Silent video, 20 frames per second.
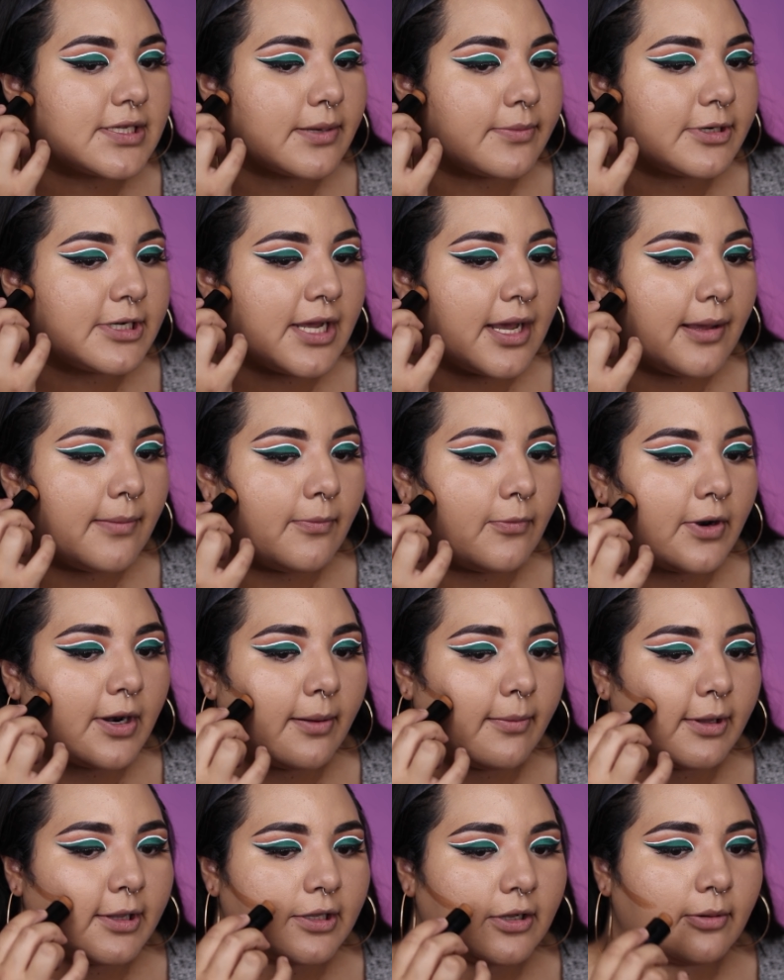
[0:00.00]
summertime when
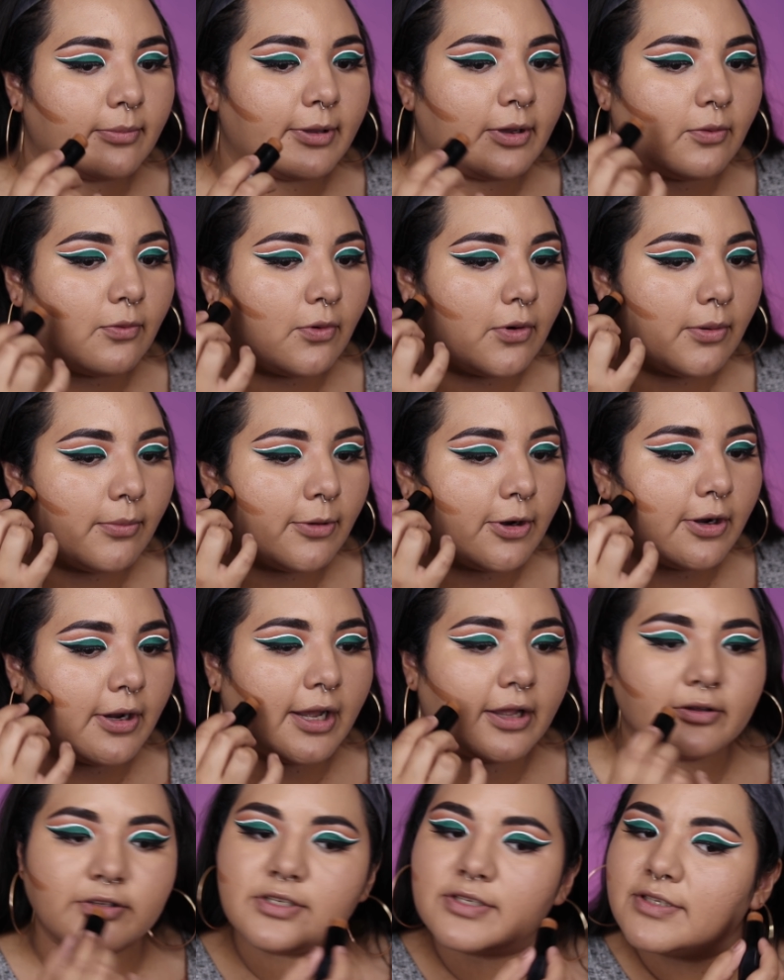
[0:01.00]
I'm a little bit warmer.
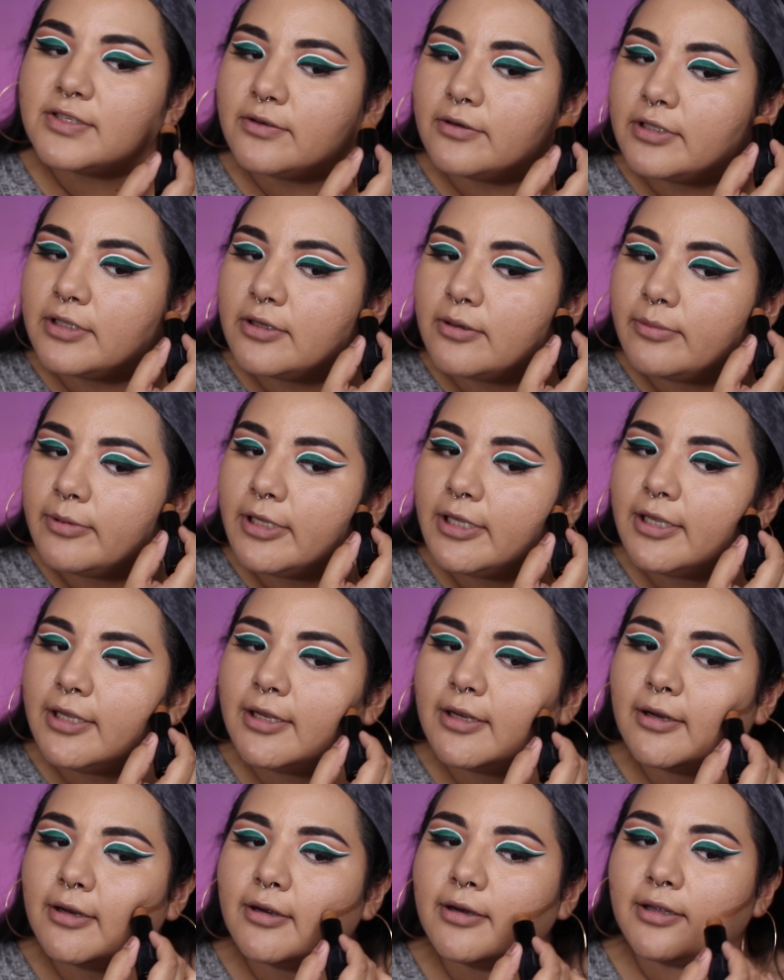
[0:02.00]
I'll just do a little bit
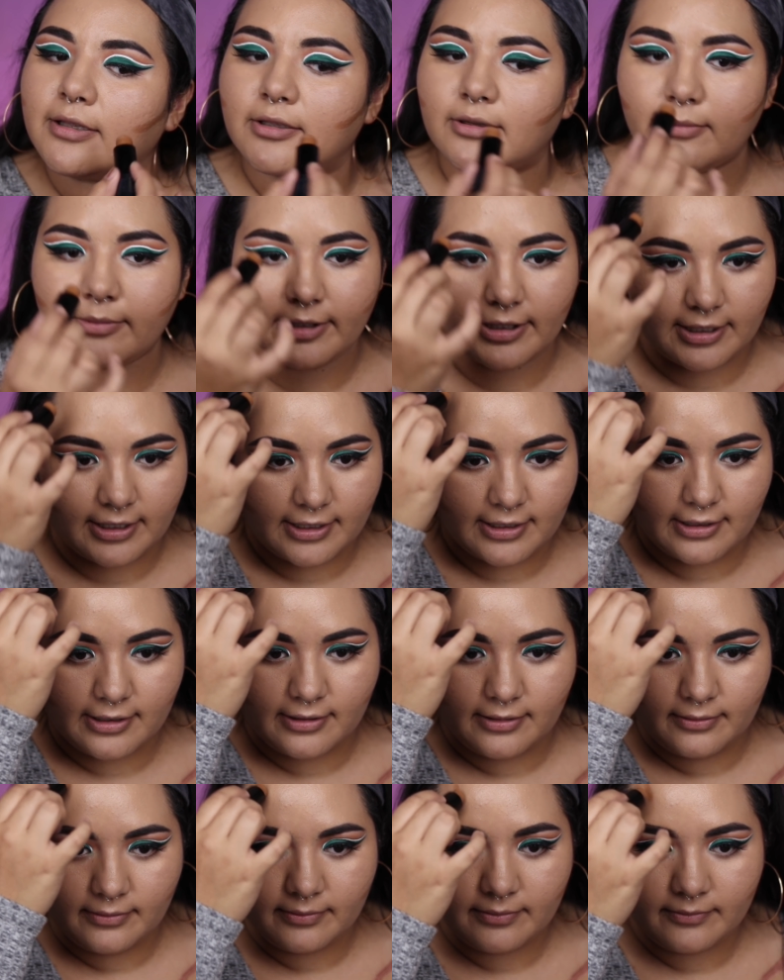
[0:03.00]
here, a little bit
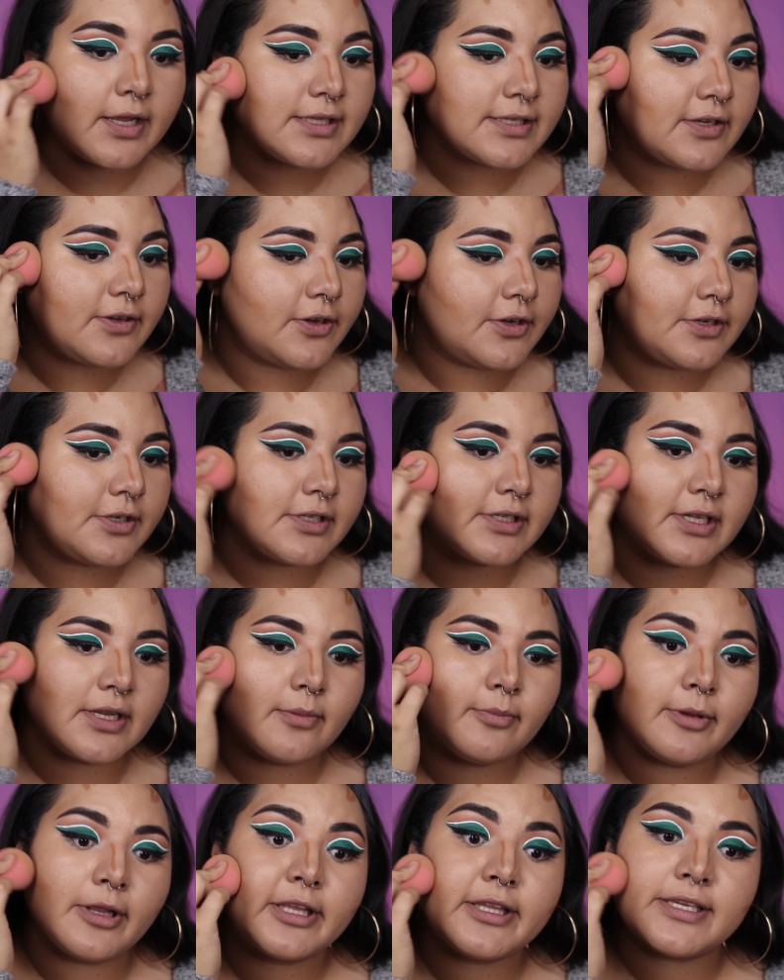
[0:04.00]
here, and so you're just gonna
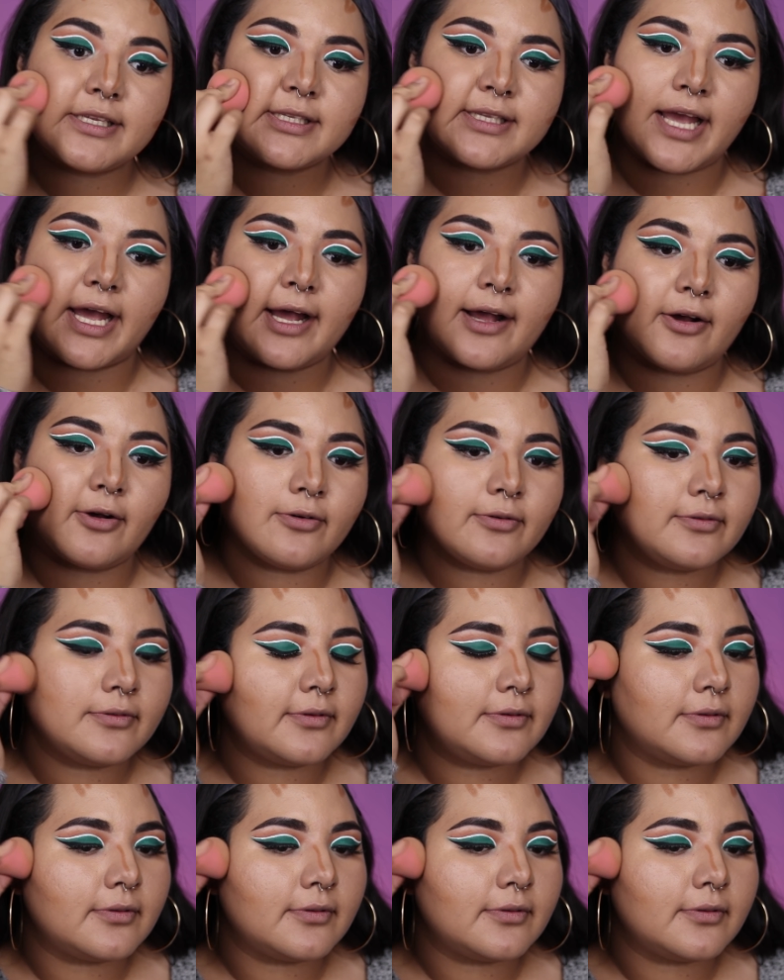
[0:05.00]
blend this out.